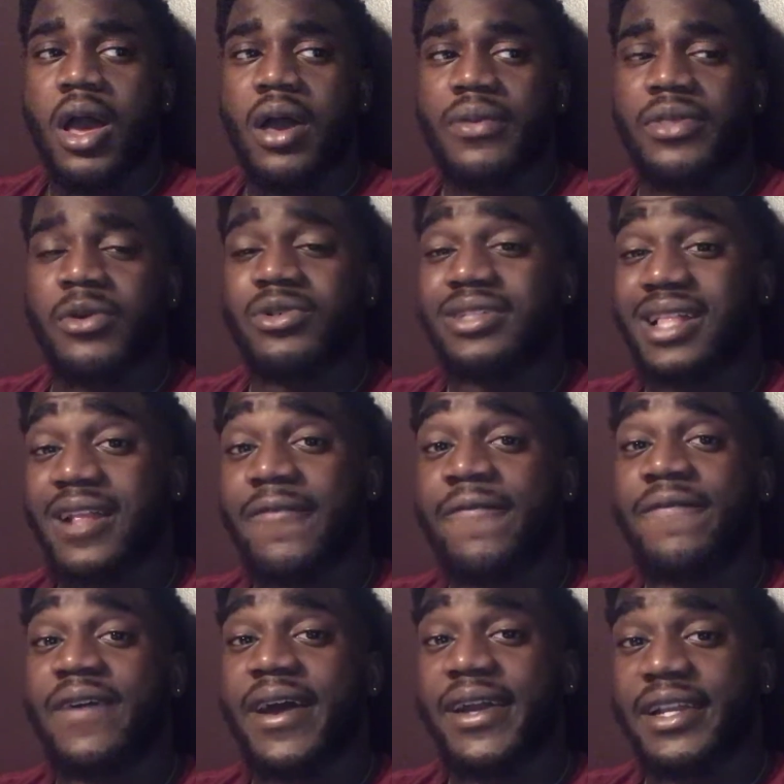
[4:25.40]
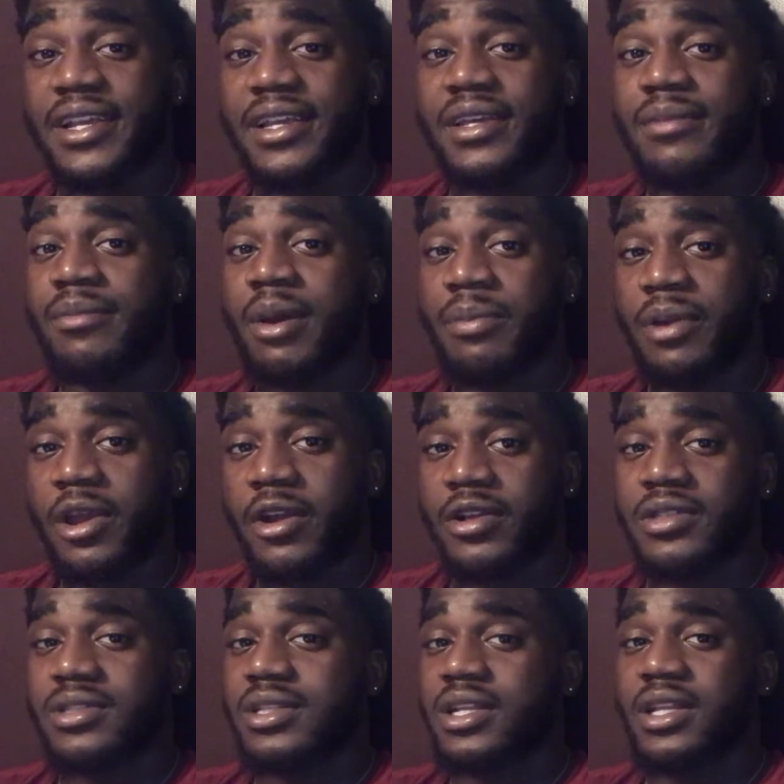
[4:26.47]
There was a lot of fighting. My
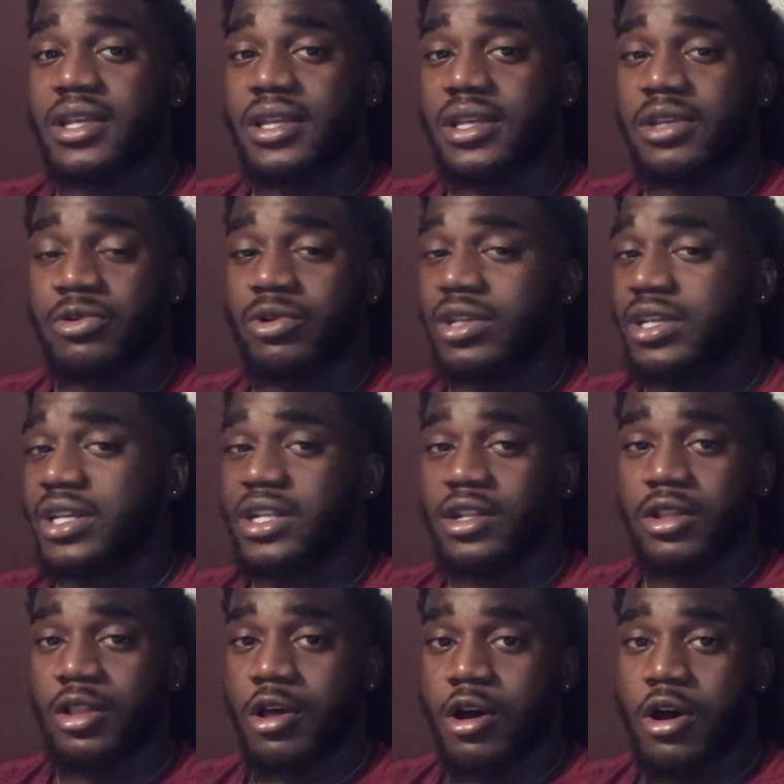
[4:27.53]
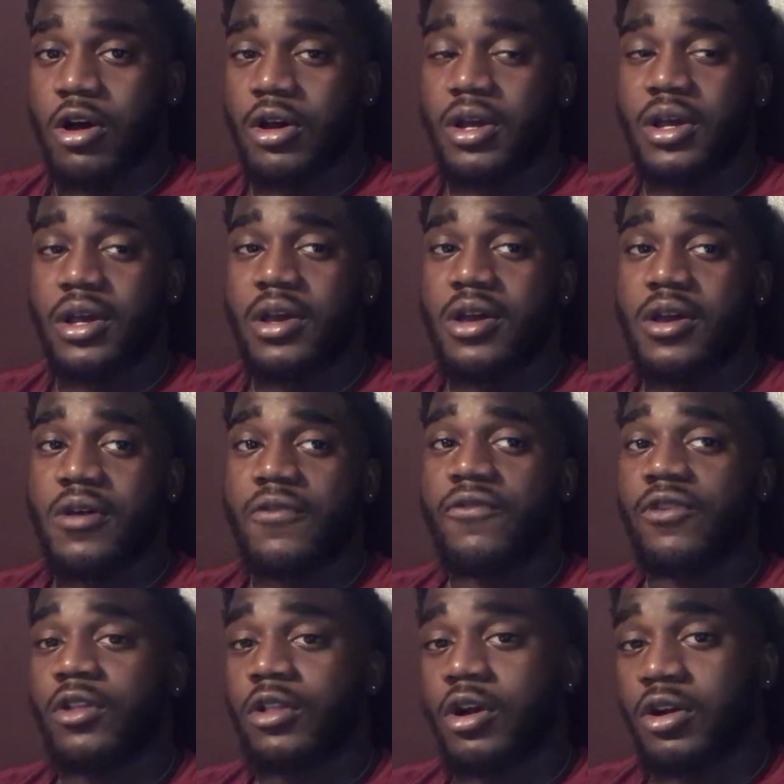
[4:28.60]
parents didn't really get along for
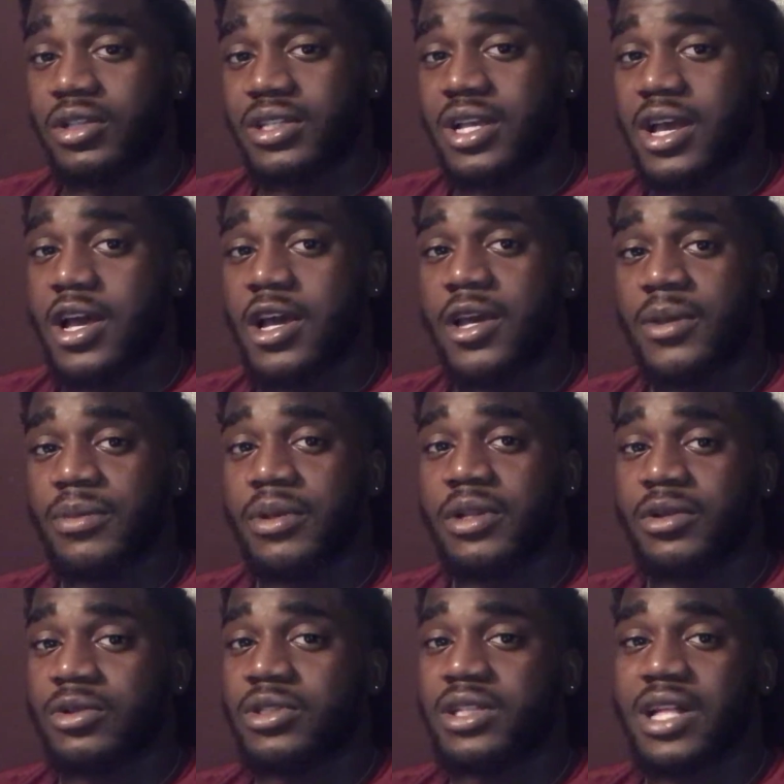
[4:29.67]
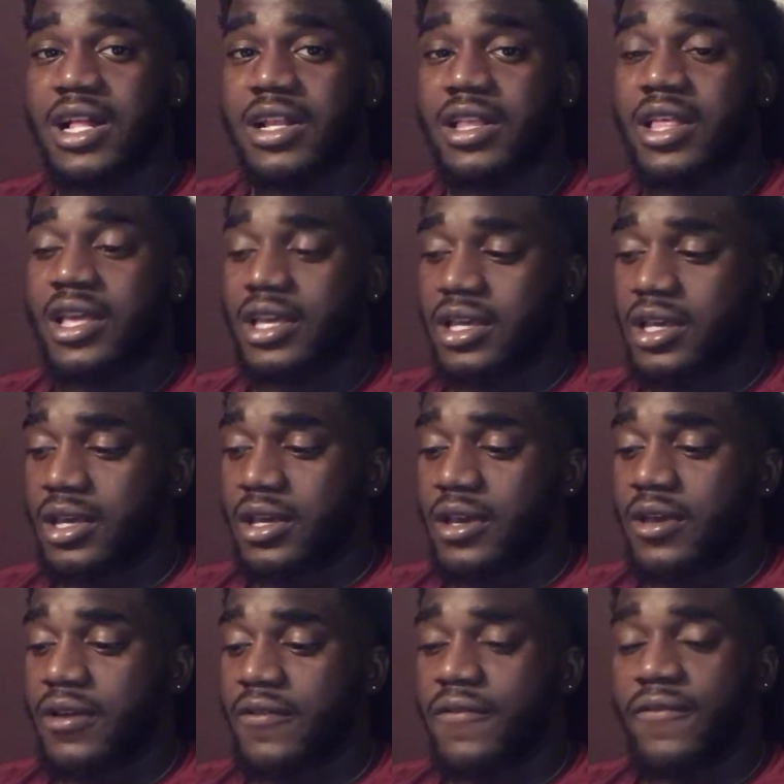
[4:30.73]
a long time, and there was a lot of like
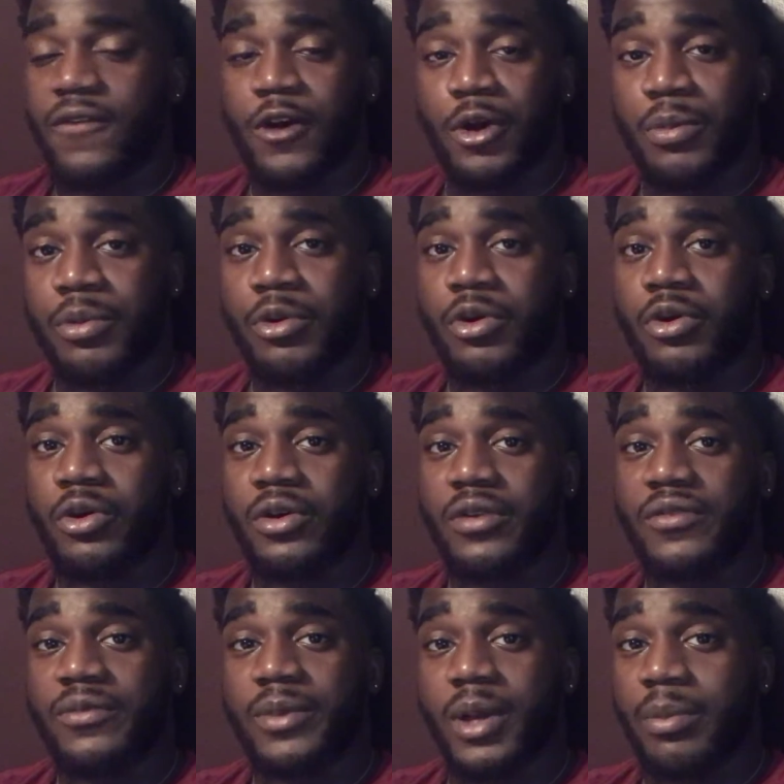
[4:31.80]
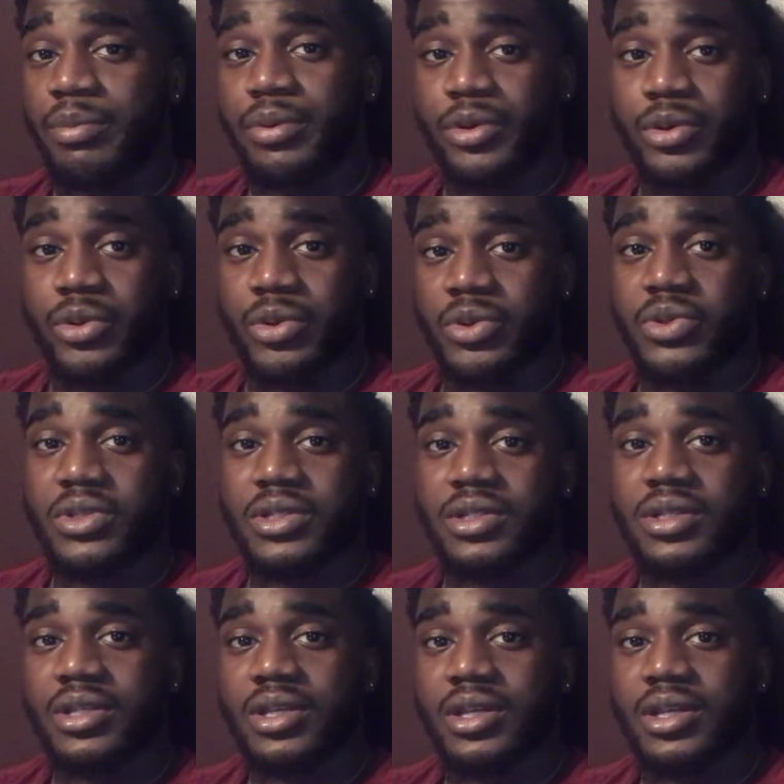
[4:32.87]
verbal abuse.